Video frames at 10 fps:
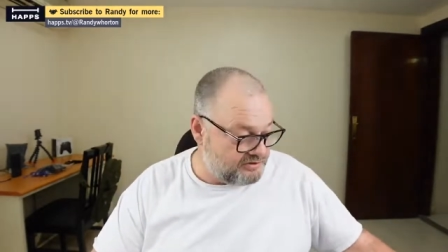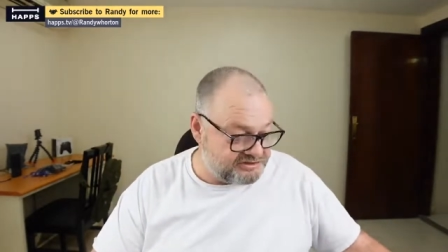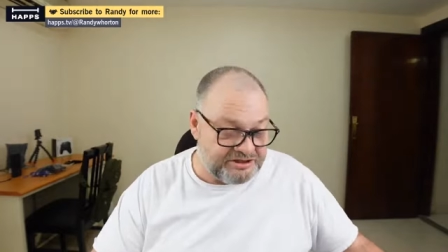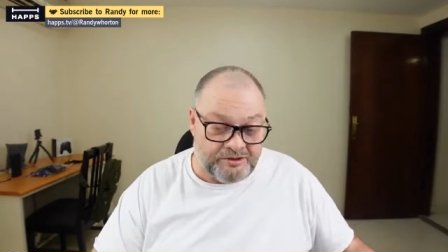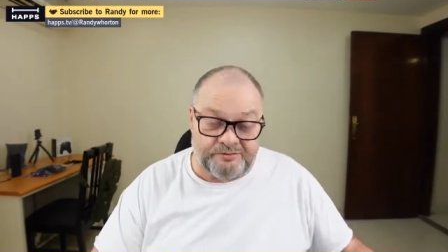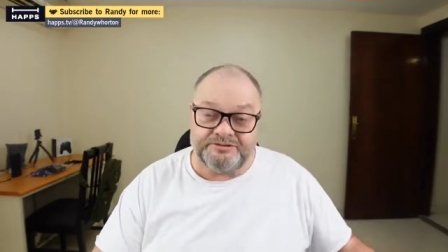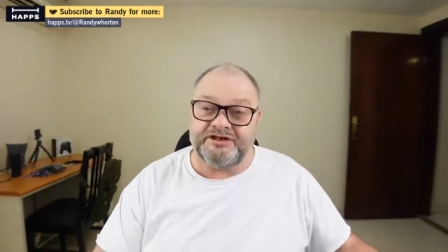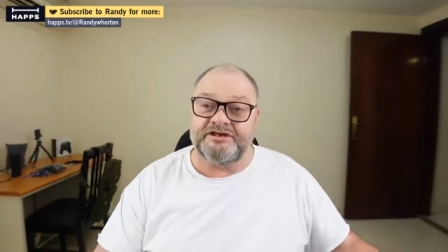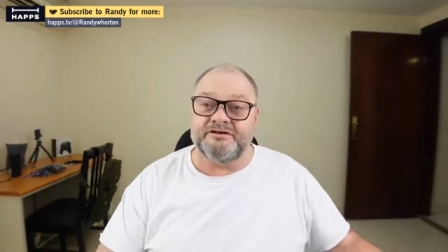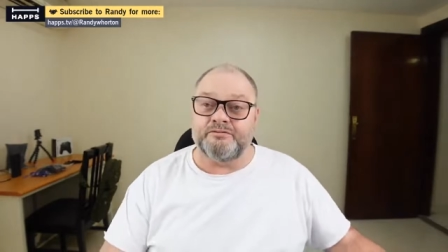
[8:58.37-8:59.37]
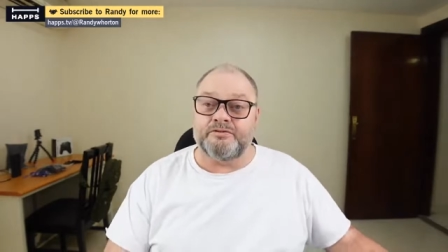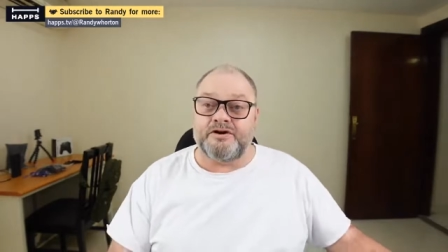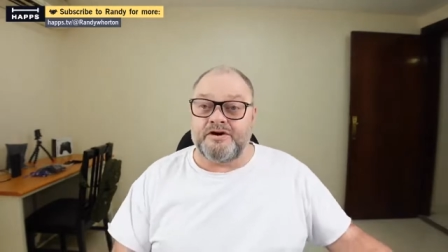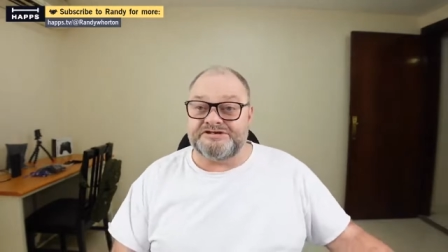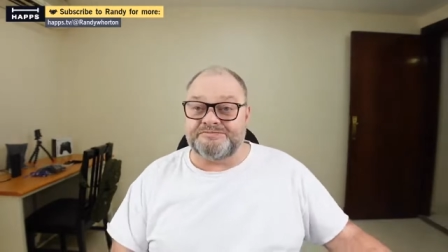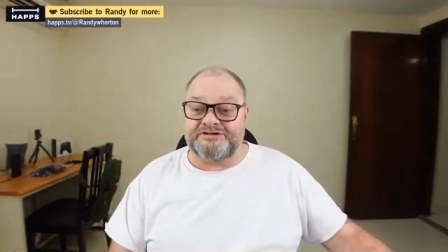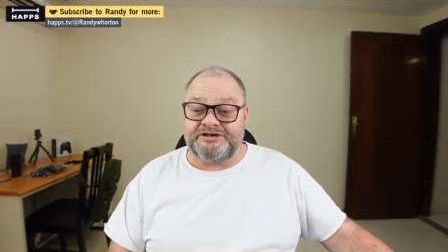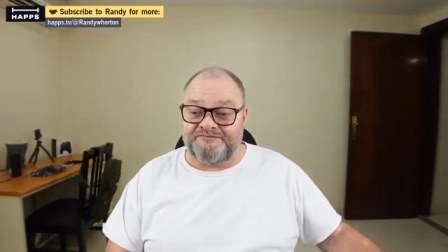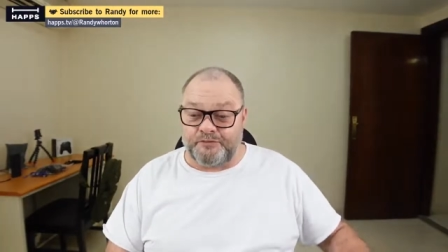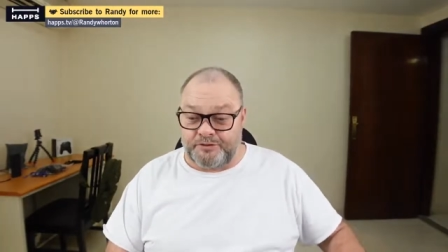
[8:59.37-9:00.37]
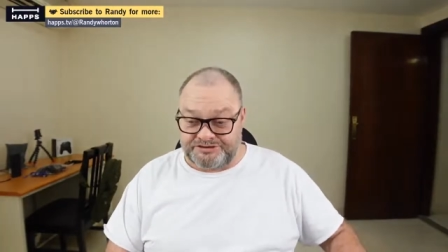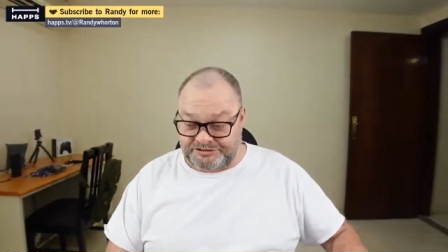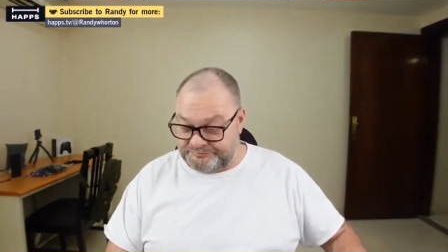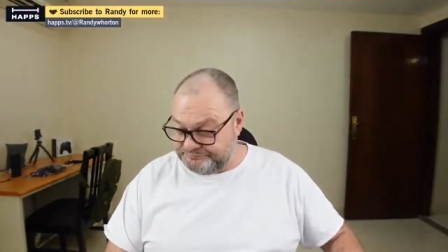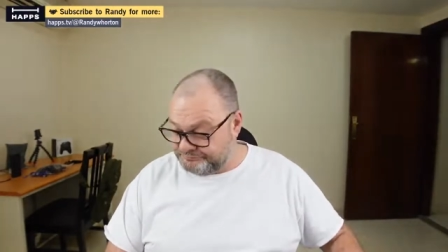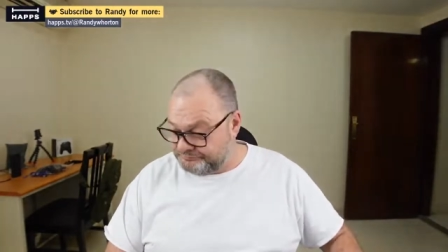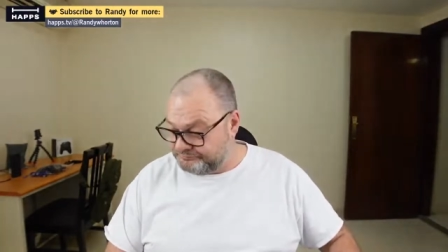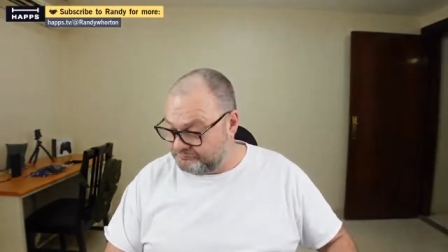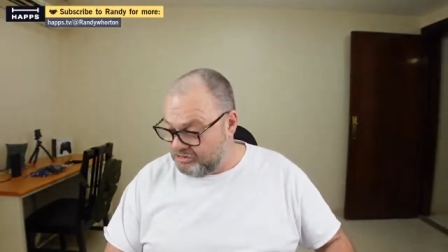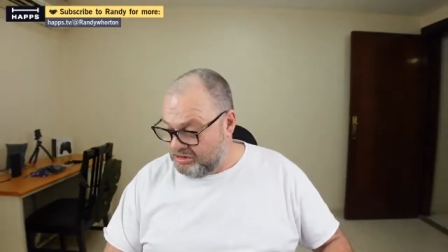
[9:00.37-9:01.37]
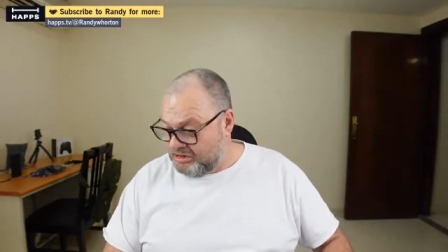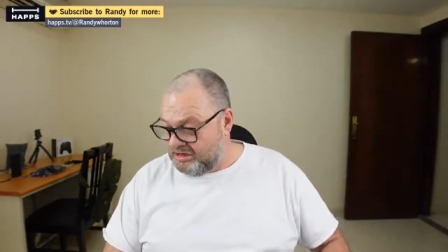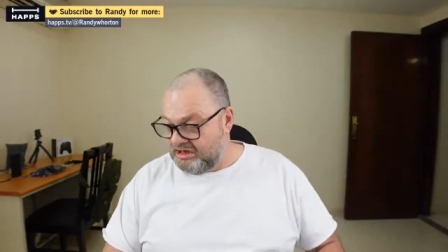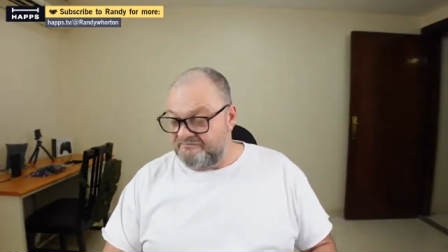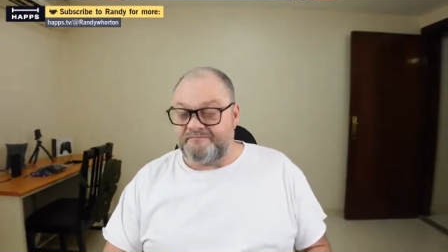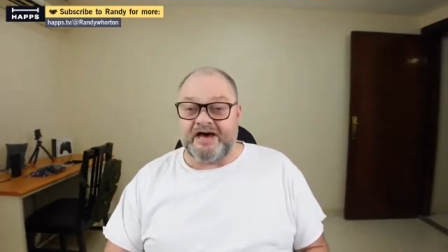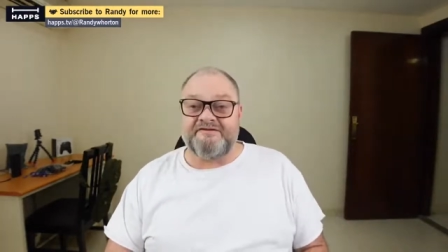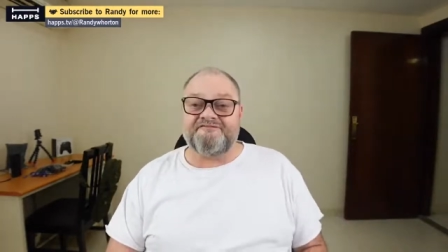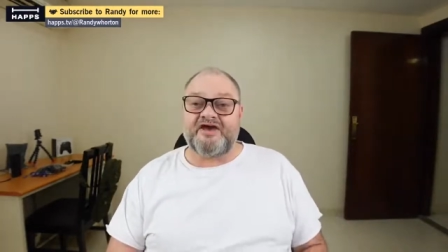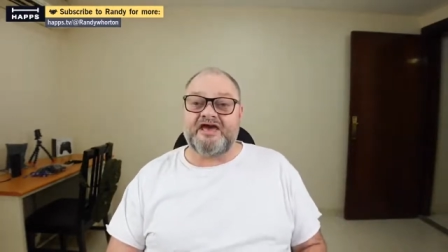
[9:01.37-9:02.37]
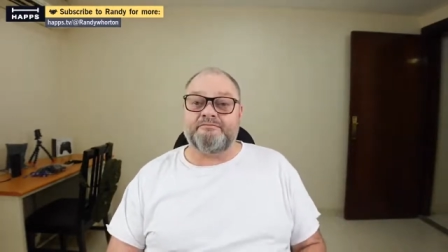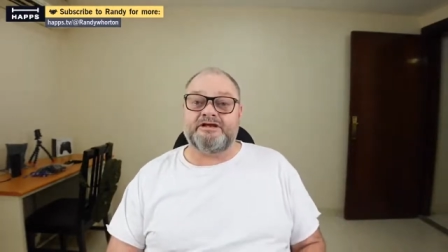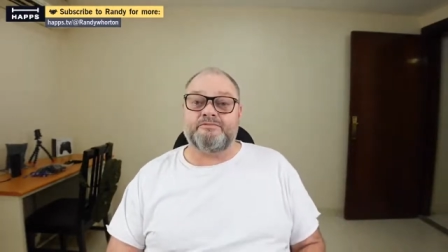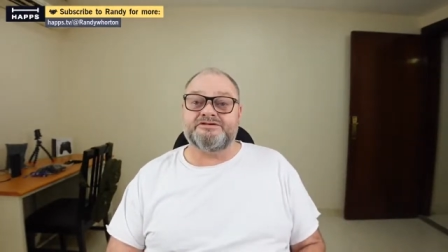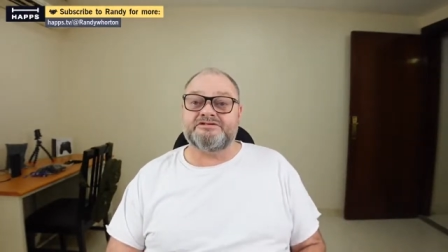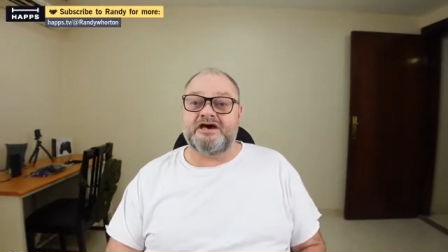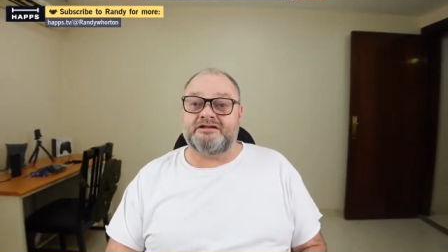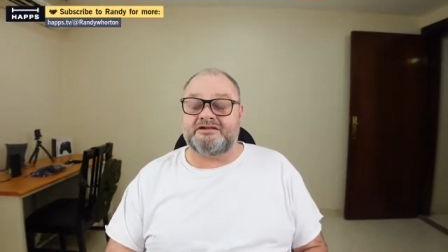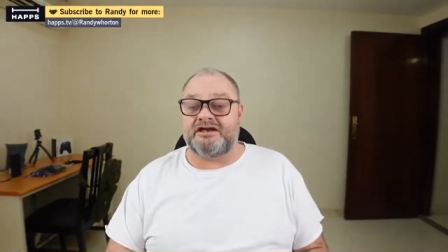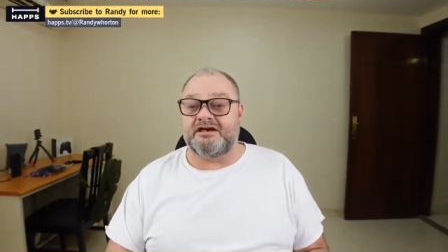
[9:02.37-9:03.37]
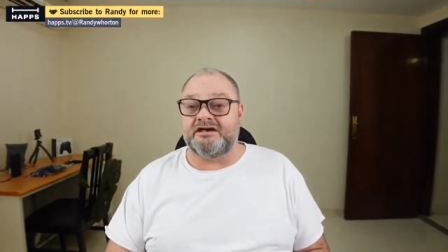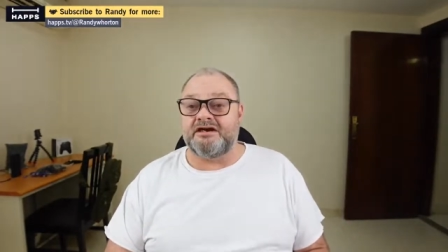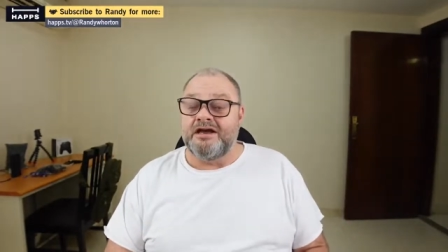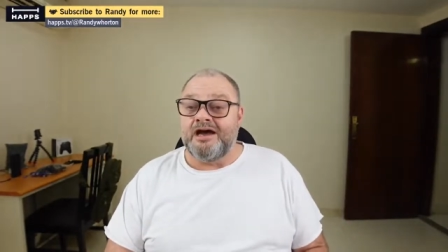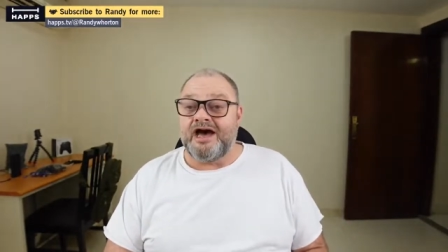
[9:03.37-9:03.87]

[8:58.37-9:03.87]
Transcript: This whole deal will cost me a fortune. If my family was not there,